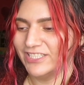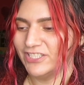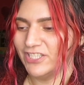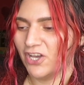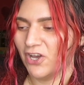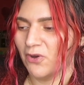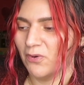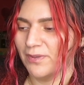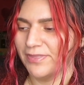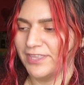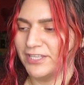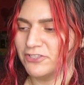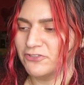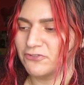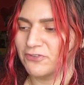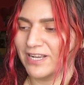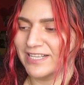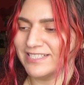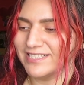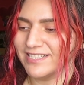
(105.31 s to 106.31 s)
Yo, the
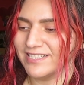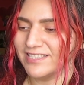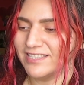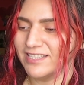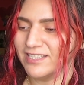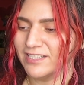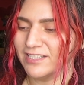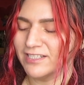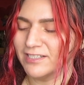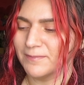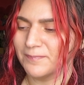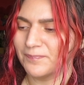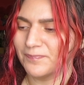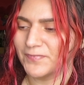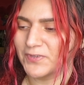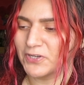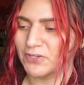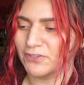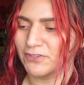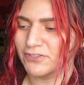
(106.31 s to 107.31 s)
dresses that
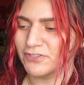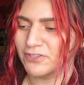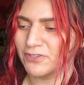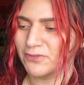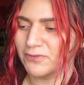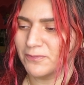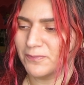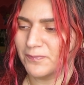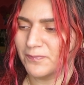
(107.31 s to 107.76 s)
girls are.